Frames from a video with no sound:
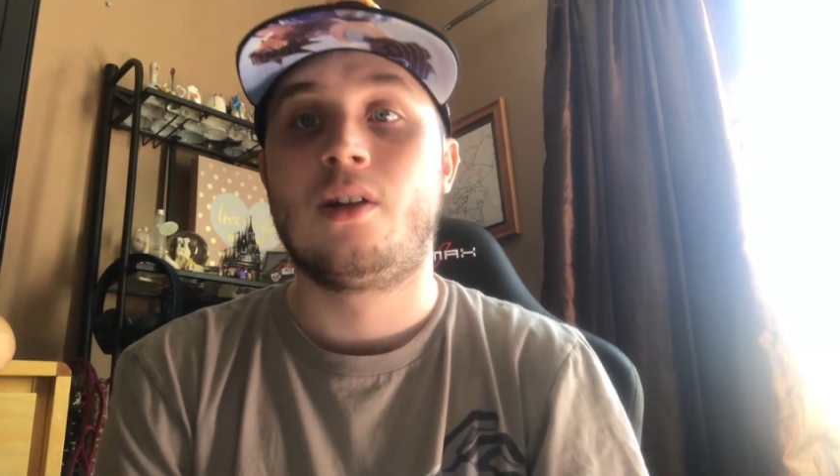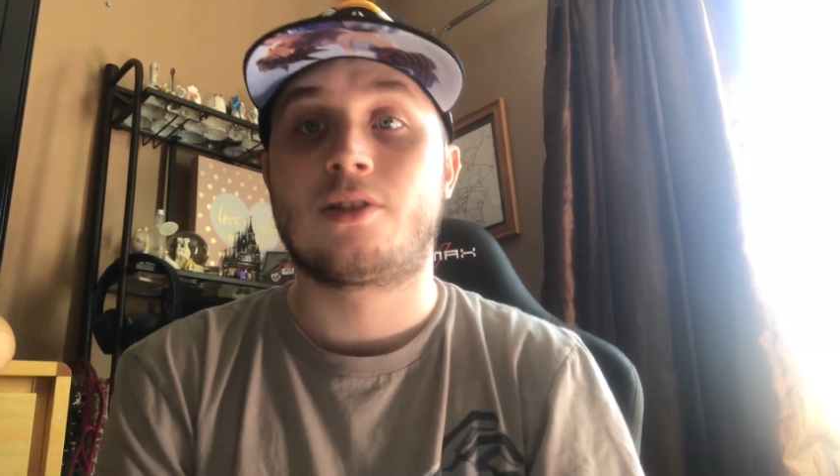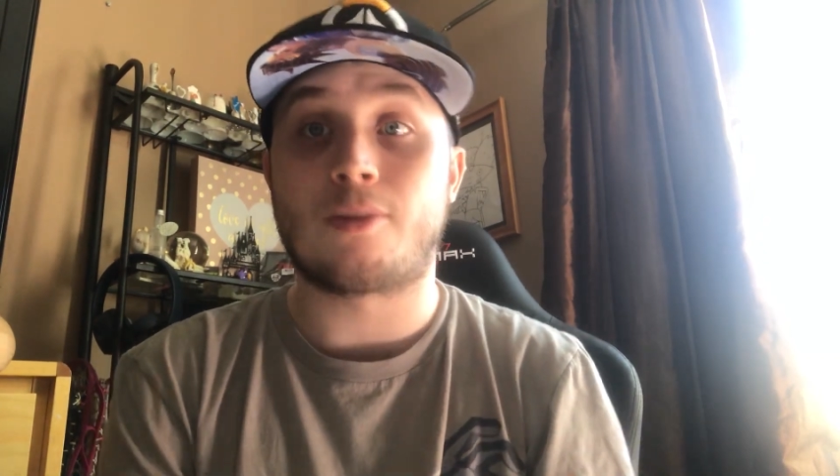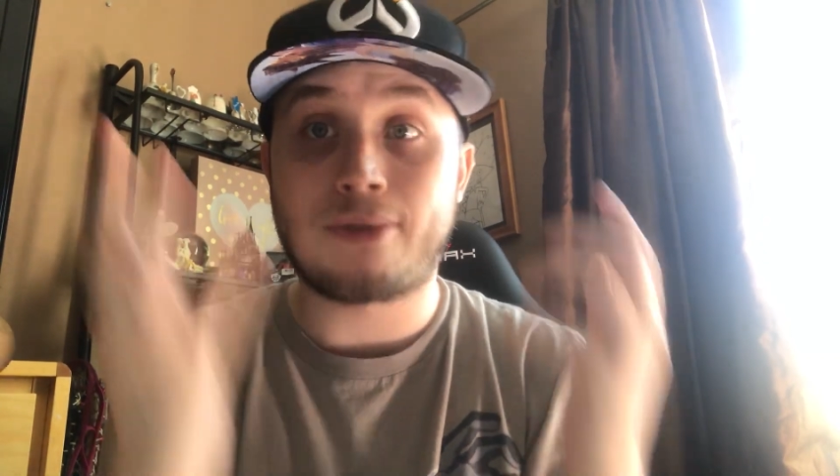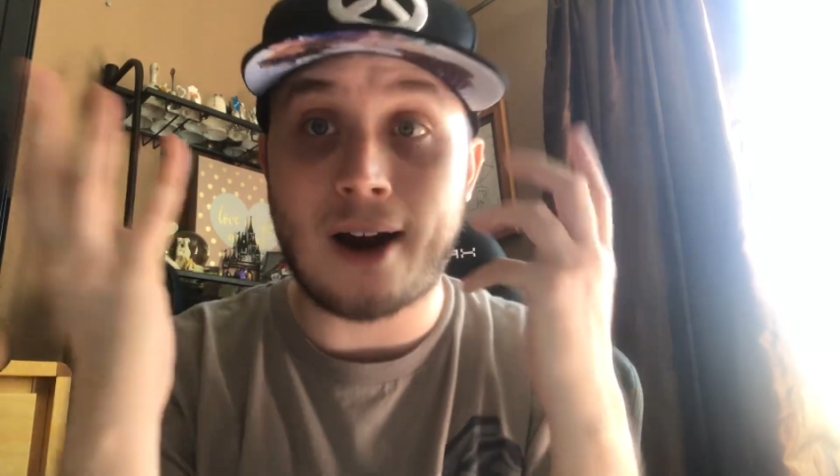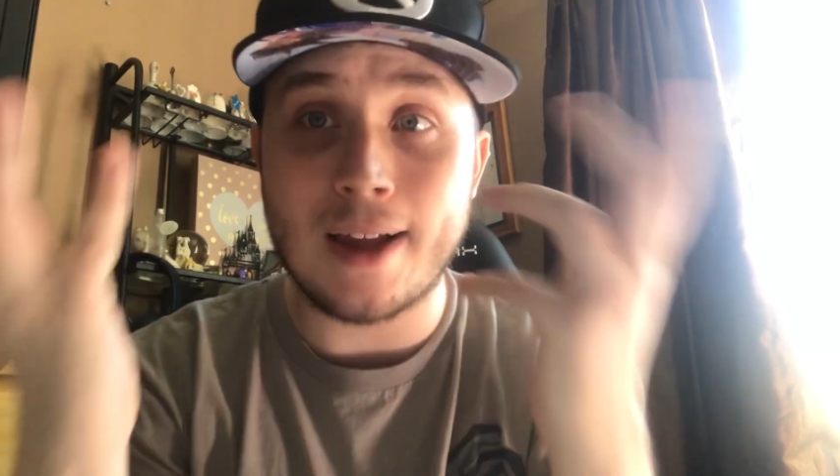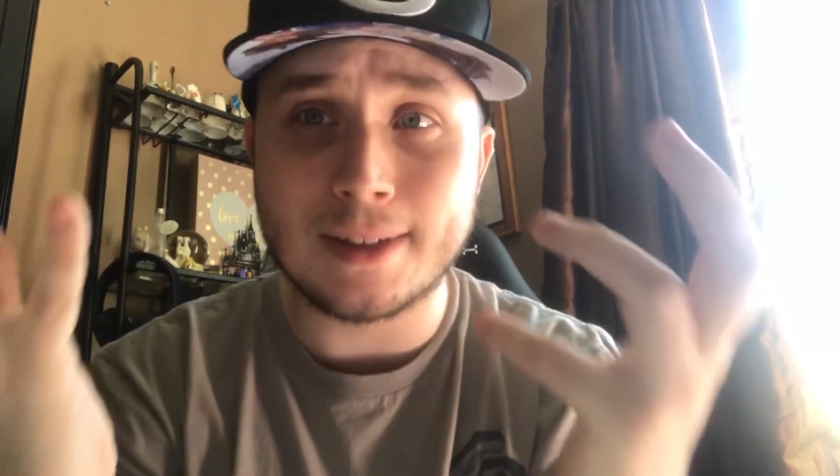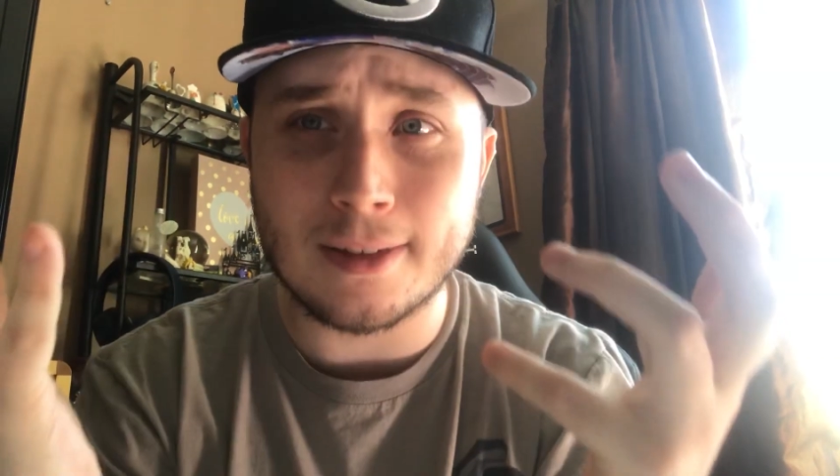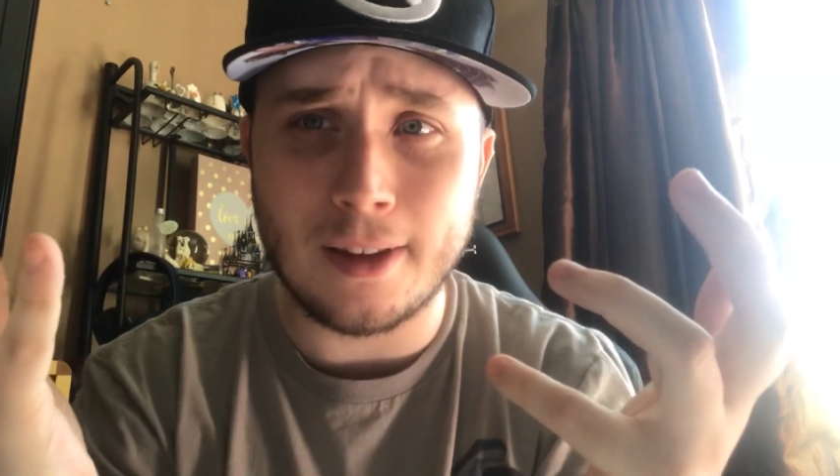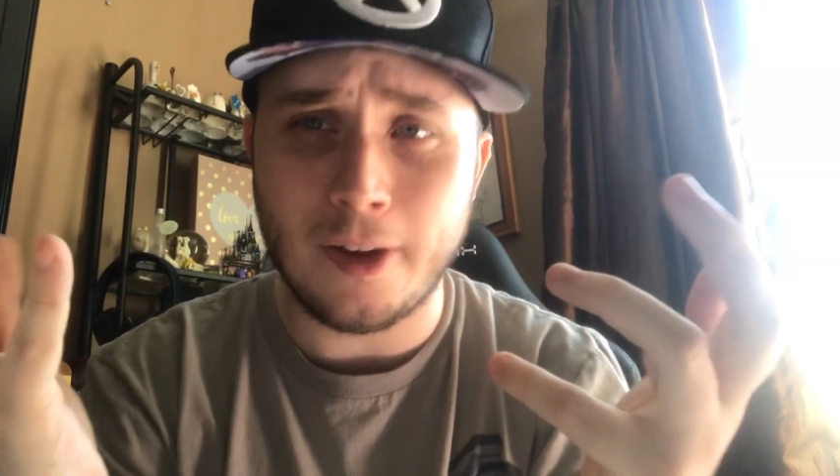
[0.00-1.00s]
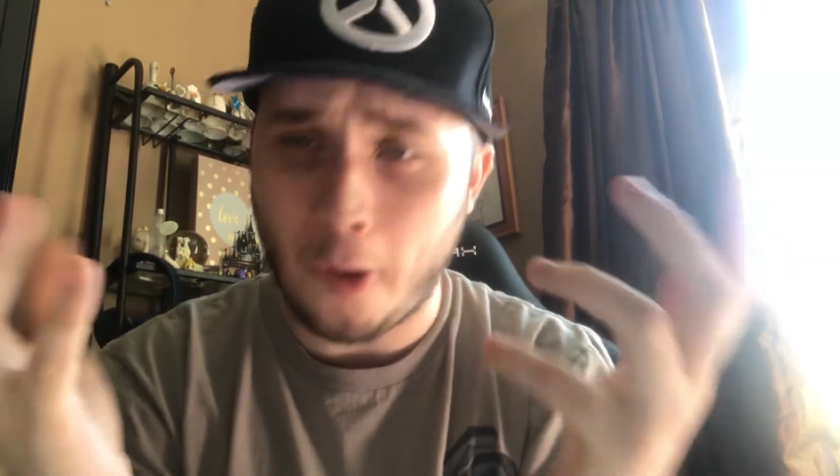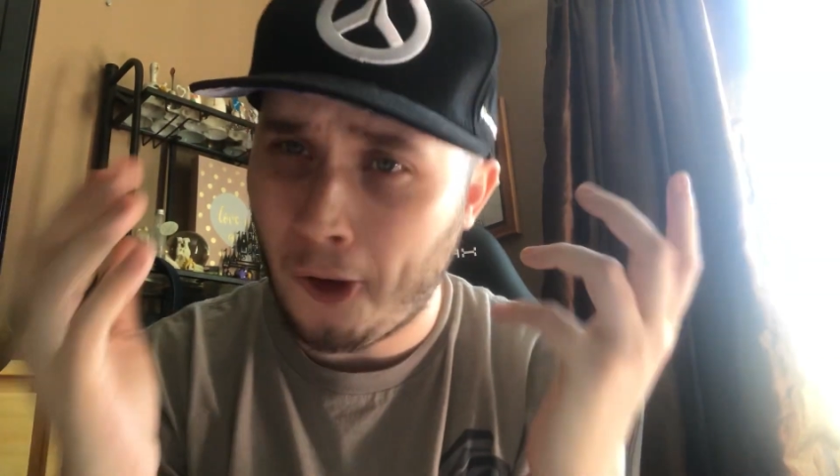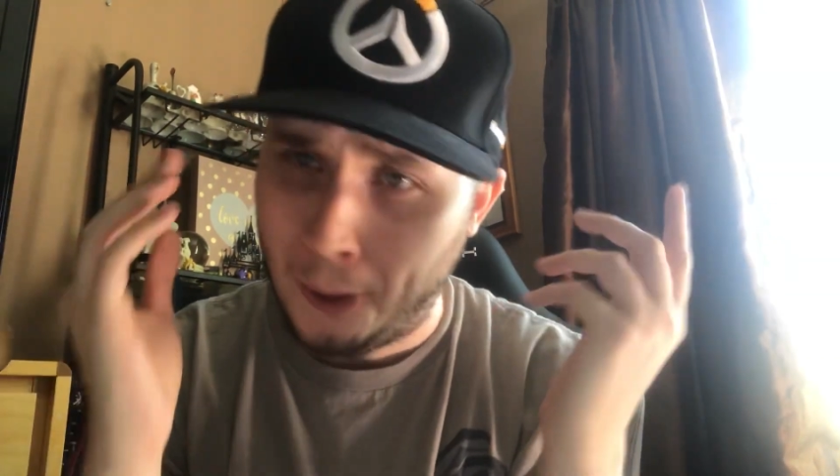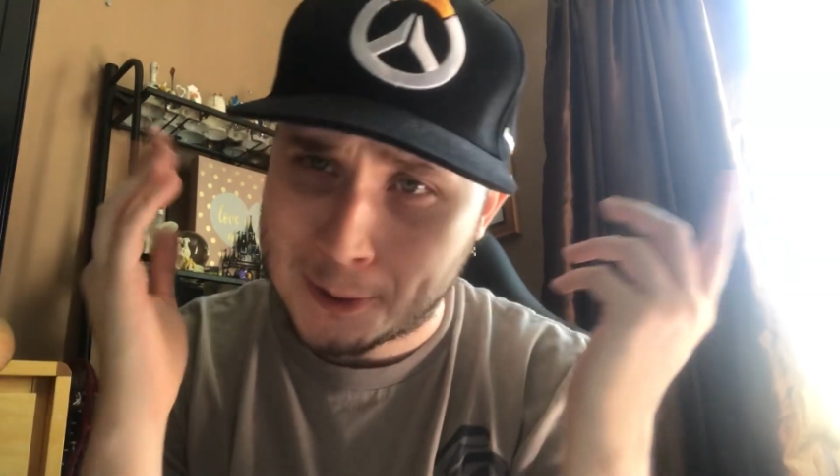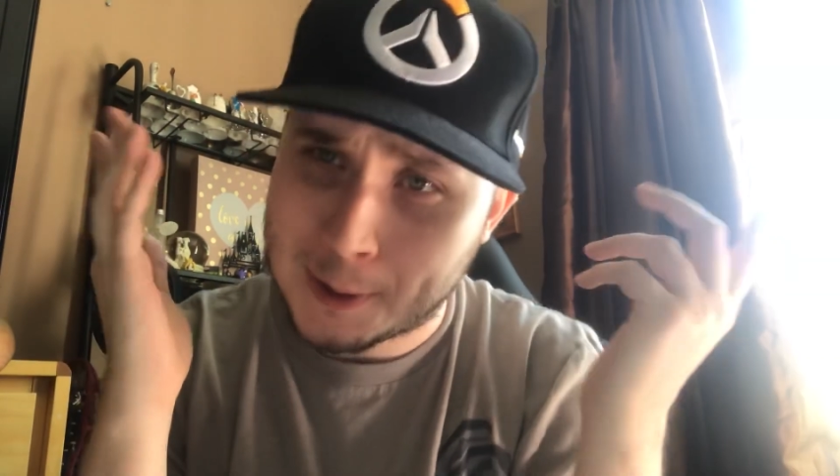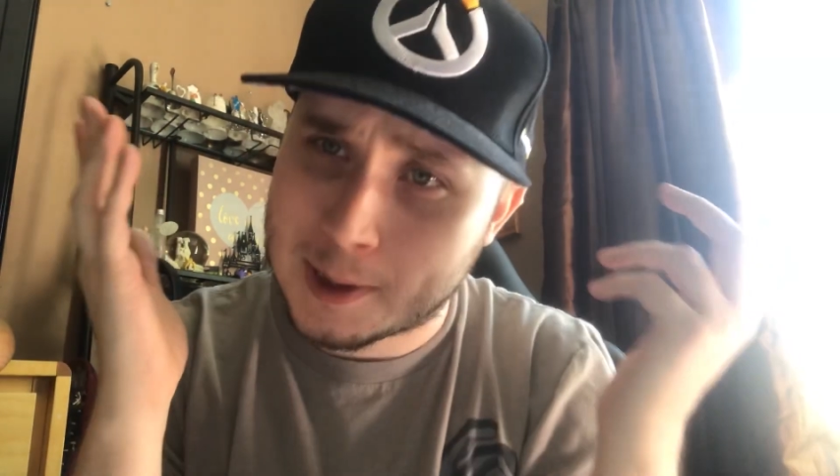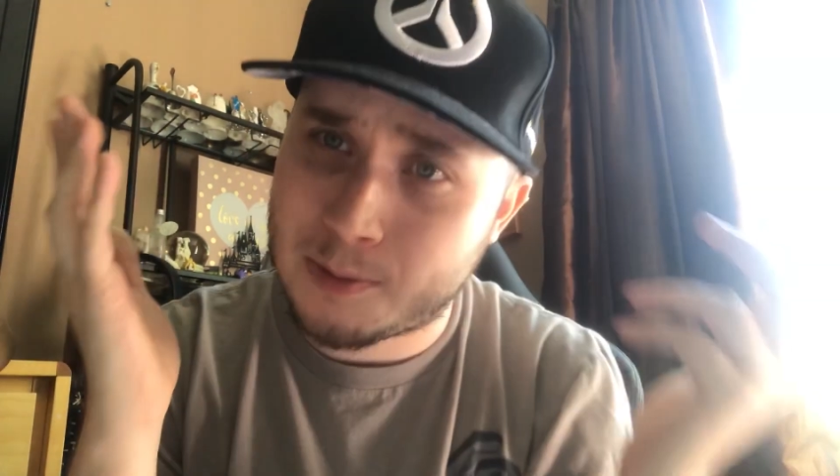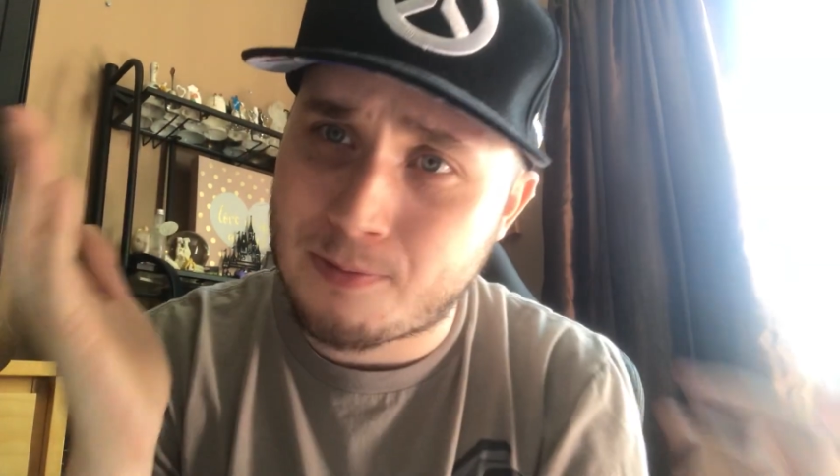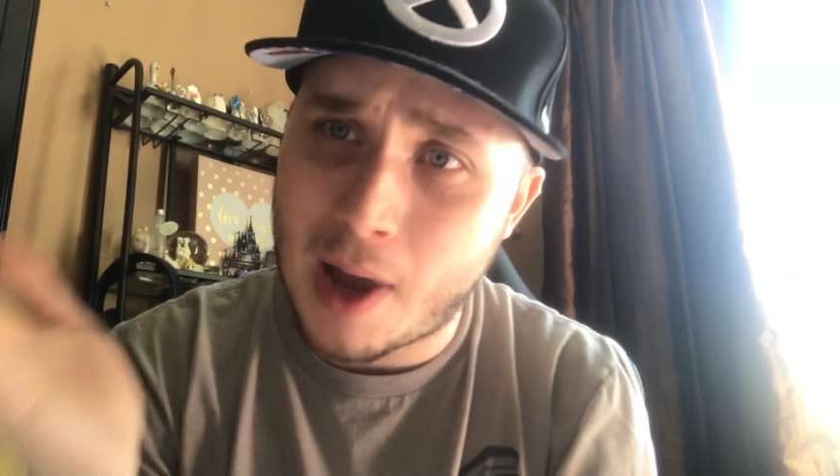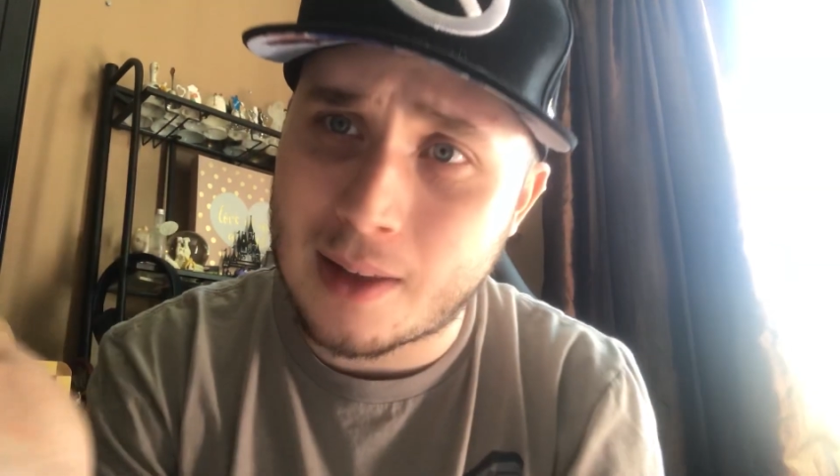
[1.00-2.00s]
Surprisingly, or as
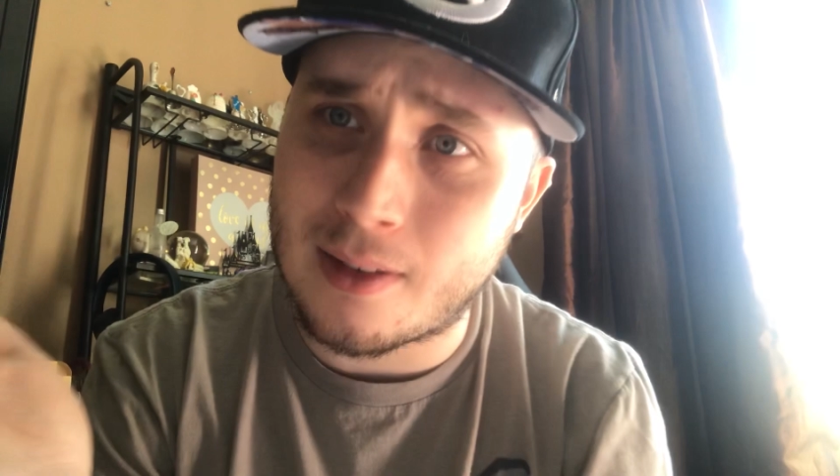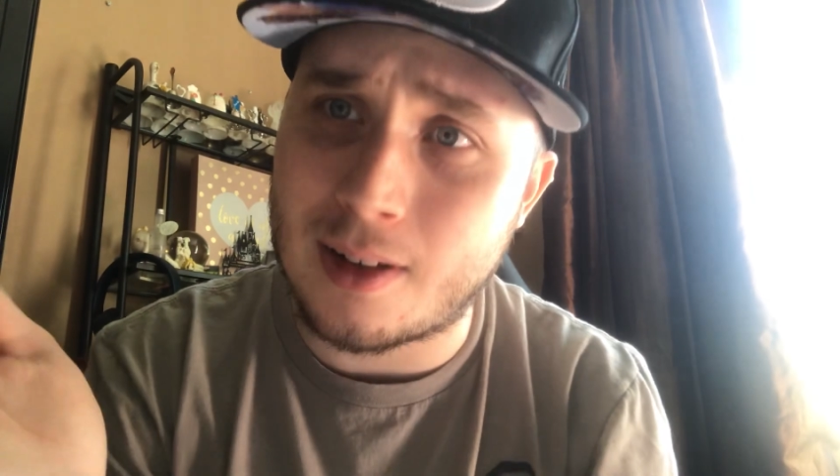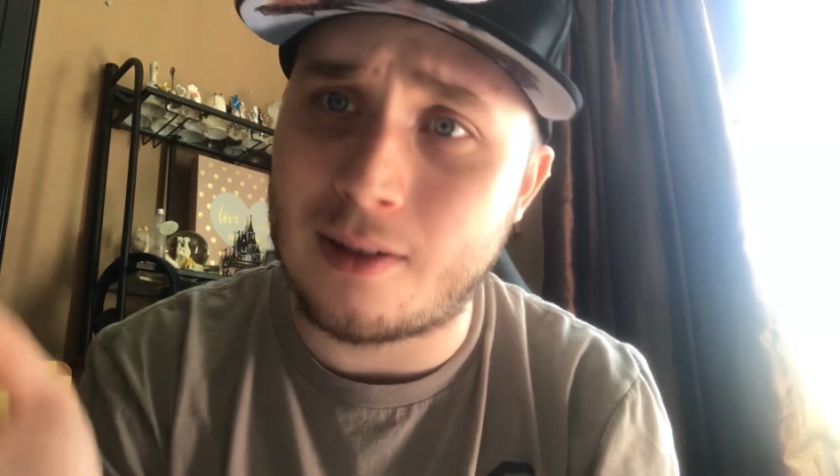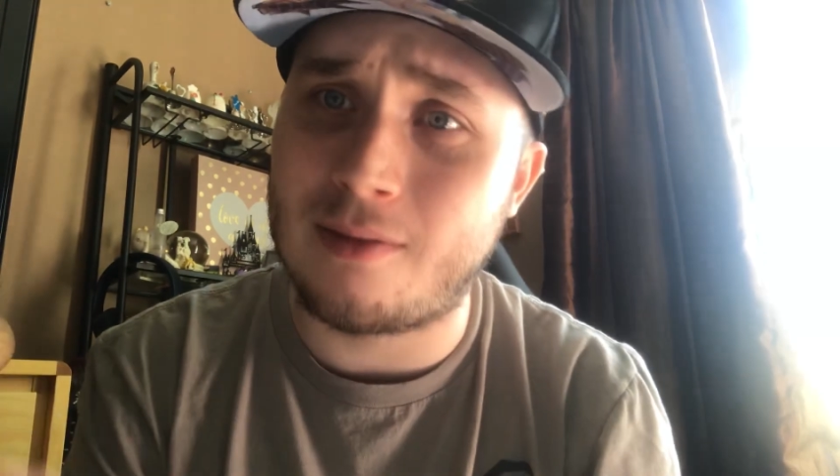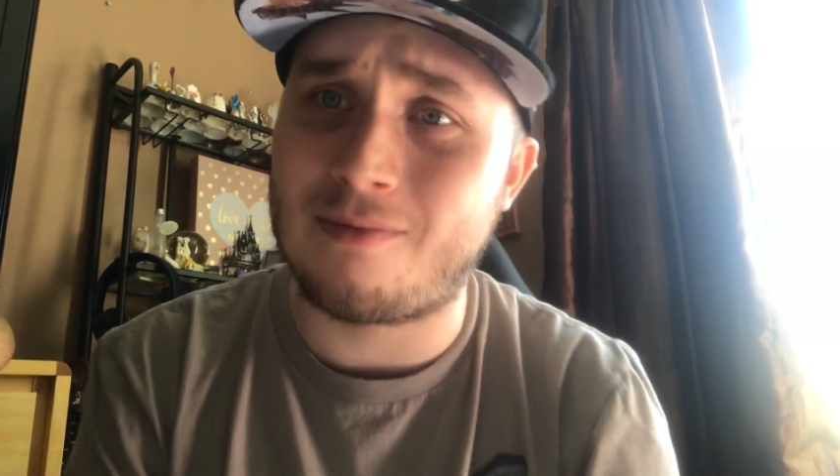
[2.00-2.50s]
expected,